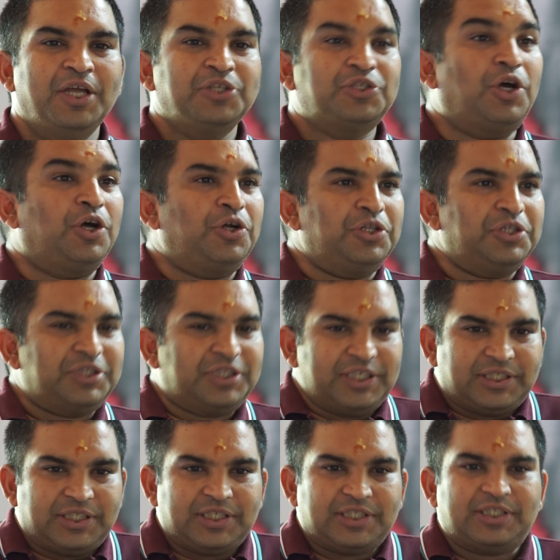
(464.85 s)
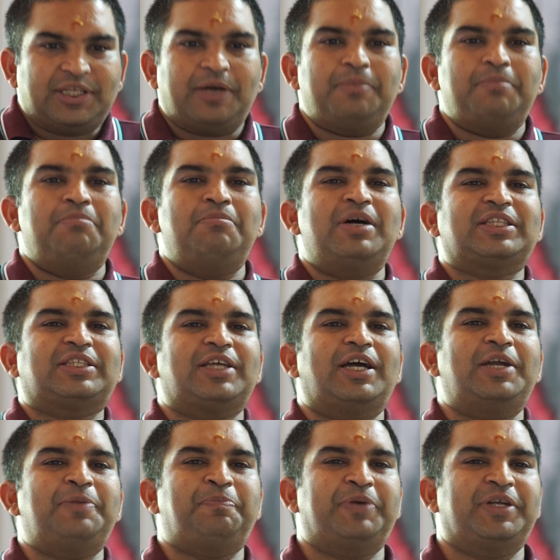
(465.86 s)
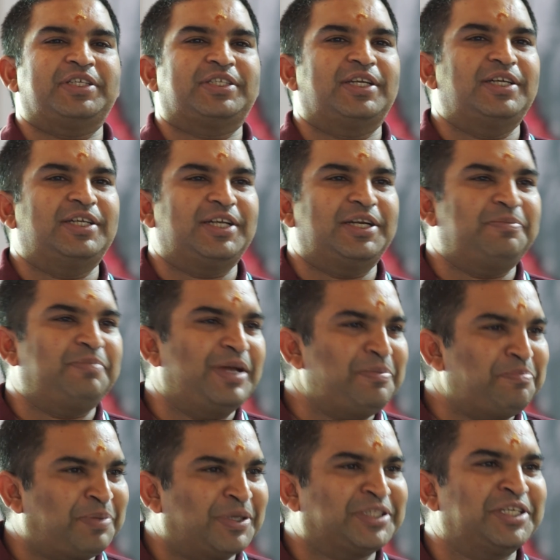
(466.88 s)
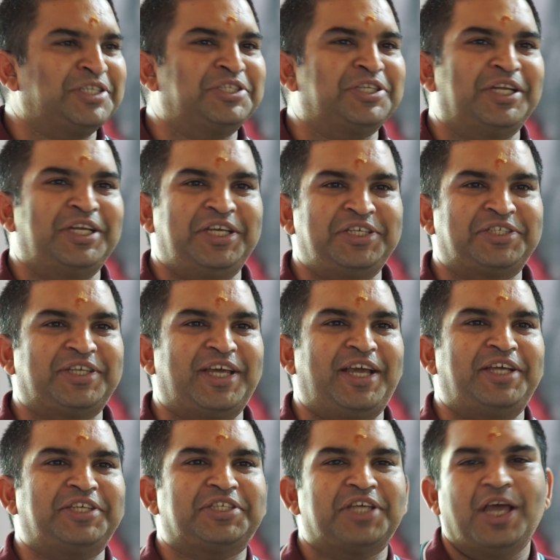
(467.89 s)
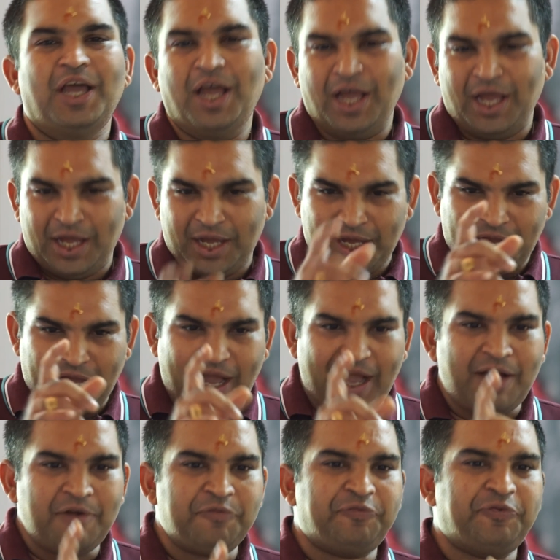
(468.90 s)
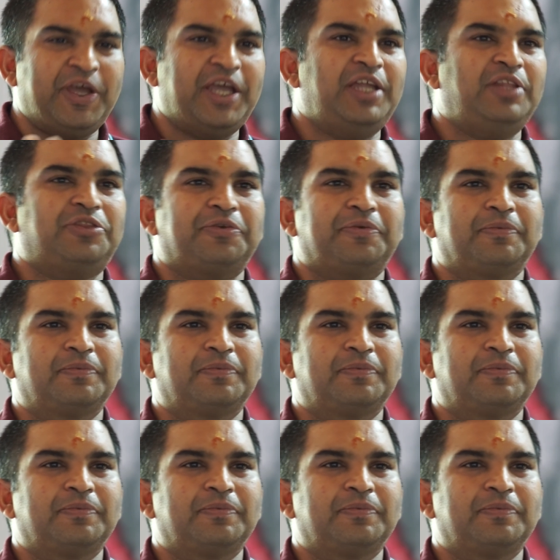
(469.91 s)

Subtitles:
So this is the method presented by Patanjali. He says, have faith.